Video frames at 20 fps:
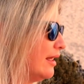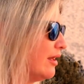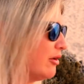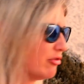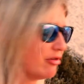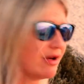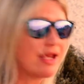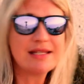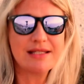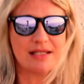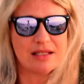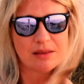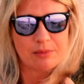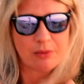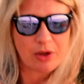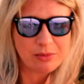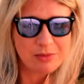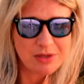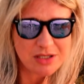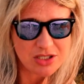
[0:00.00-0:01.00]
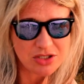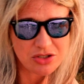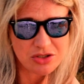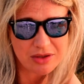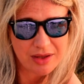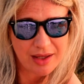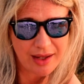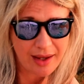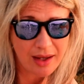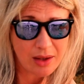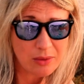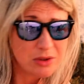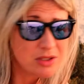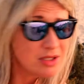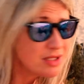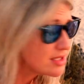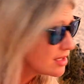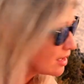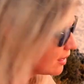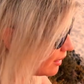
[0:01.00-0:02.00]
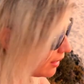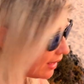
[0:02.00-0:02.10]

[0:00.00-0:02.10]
like crazy at the moment to do the hours.